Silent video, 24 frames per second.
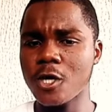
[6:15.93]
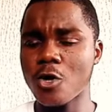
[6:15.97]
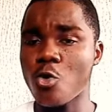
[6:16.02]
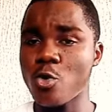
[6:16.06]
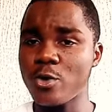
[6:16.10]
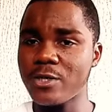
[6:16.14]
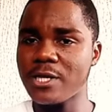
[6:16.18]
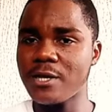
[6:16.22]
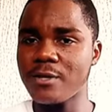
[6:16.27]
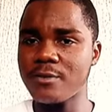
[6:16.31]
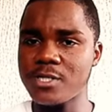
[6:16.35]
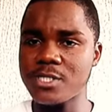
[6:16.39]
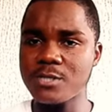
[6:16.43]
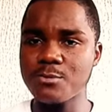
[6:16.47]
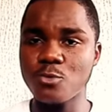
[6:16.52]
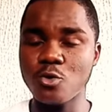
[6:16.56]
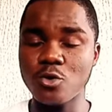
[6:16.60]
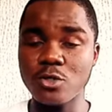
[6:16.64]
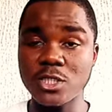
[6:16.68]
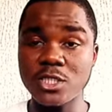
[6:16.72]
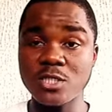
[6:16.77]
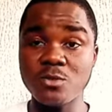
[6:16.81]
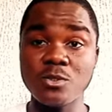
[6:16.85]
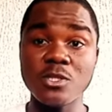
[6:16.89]
going out this
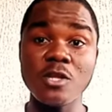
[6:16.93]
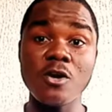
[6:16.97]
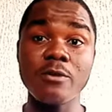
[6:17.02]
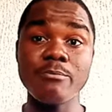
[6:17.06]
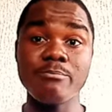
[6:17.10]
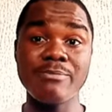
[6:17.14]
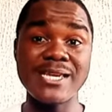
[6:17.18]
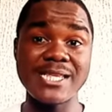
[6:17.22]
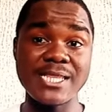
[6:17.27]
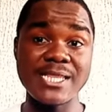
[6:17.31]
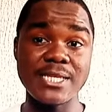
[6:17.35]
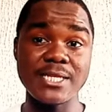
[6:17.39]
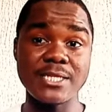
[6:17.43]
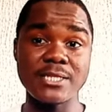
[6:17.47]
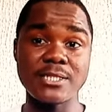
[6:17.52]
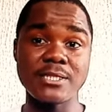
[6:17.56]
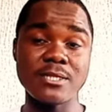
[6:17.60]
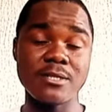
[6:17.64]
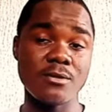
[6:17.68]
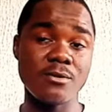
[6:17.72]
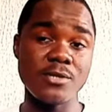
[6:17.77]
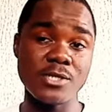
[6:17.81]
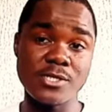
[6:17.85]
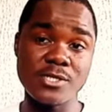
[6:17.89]
morning without bathing.
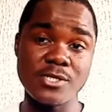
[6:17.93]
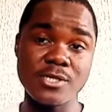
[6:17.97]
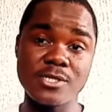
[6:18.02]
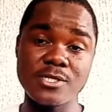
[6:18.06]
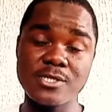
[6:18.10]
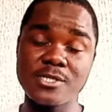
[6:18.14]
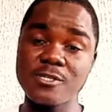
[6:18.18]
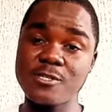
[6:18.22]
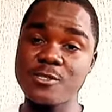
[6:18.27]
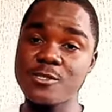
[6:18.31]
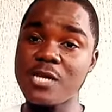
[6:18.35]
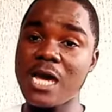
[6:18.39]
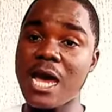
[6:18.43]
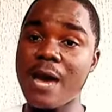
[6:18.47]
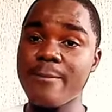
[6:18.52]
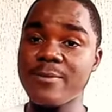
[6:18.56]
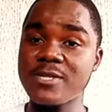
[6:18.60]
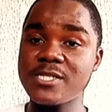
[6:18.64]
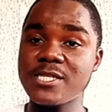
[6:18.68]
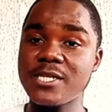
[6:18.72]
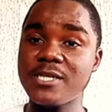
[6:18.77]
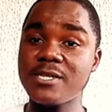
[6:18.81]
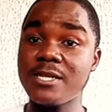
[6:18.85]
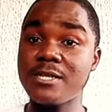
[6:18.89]
It's
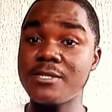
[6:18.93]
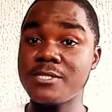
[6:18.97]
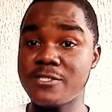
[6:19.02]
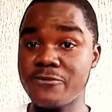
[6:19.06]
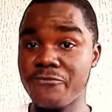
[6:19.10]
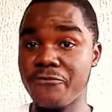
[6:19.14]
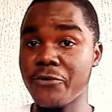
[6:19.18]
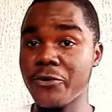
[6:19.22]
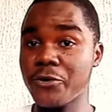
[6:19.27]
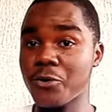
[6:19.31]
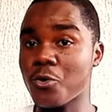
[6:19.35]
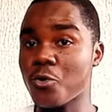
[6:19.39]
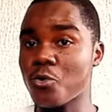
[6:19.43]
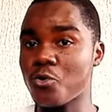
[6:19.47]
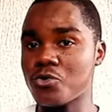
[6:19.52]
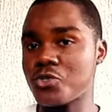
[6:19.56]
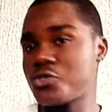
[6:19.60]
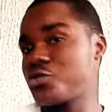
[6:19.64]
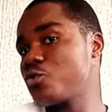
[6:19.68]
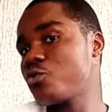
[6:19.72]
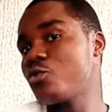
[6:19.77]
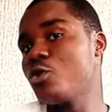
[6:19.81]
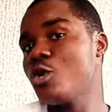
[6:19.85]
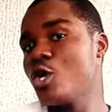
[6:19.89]
hammer time and it's very
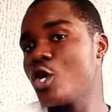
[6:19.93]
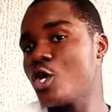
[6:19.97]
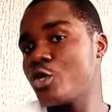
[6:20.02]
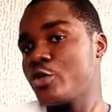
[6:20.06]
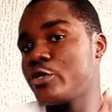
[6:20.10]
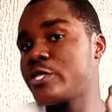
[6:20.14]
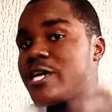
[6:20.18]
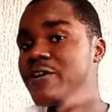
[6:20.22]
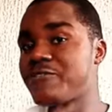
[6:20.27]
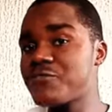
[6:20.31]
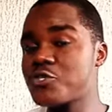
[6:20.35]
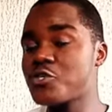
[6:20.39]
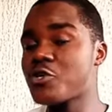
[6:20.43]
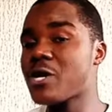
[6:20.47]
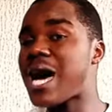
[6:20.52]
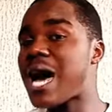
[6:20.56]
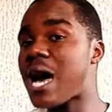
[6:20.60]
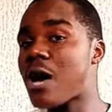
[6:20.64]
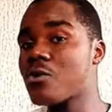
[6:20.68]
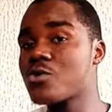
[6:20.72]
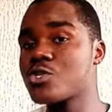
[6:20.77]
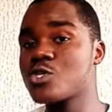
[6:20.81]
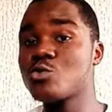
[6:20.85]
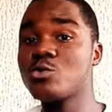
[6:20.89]
cold. So you left your
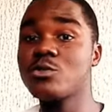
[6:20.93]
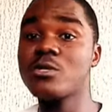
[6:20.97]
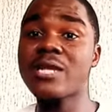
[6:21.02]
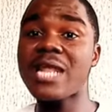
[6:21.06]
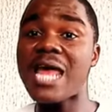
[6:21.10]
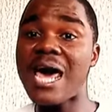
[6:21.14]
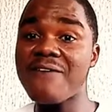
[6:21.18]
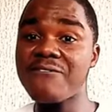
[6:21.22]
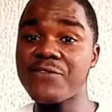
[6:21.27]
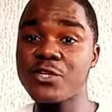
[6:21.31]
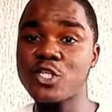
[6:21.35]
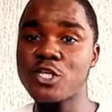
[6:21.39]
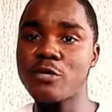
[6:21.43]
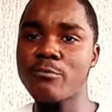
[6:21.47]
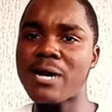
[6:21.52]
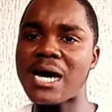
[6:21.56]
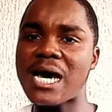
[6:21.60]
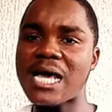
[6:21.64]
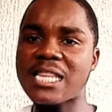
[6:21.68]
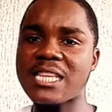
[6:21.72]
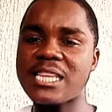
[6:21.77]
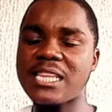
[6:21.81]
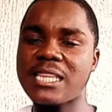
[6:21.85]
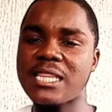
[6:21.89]
house without having your
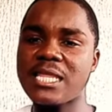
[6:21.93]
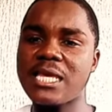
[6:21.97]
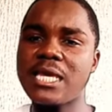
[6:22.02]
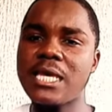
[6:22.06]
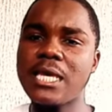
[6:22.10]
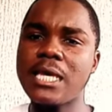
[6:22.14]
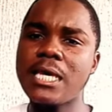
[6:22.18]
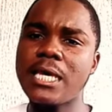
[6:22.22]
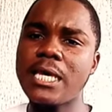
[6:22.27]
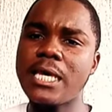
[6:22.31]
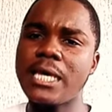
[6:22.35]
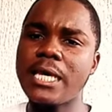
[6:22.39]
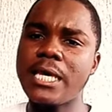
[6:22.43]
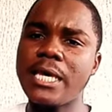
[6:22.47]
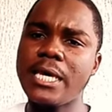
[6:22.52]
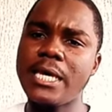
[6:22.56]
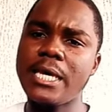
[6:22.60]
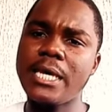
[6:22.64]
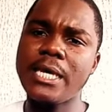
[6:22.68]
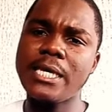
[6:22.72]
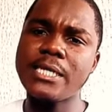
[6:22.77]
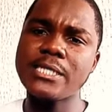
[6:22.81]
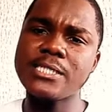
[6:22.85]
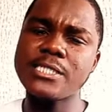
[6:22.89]
bath,
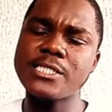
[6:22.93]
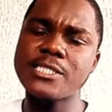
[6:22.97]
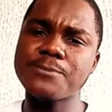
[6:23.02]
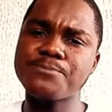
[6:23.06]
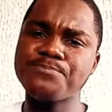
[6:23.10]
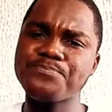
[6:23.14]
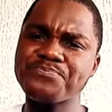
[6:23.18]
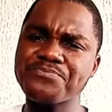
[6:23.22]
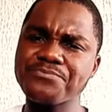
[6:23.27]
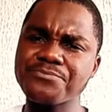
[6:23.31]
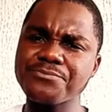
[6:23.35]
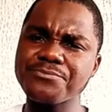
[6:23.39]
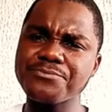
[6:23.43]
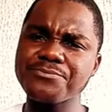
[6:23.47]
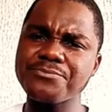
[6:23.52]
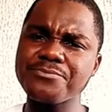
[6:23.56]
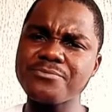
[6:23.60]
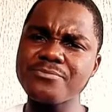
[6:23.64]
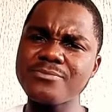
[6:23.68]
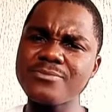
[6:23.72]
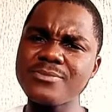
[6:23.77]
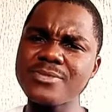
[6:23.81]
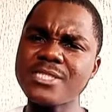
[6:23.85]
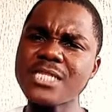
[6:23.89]
and
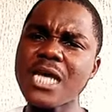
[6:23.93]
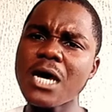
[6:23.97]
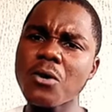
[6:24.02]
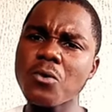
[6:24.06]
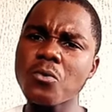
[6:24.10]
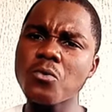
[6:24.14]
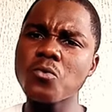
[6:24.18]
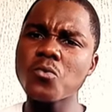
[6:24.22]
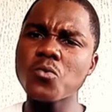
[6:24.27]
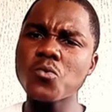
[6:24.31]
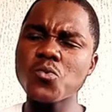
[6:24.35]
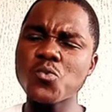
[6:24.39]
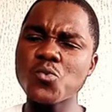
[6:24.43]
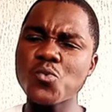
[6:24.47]
now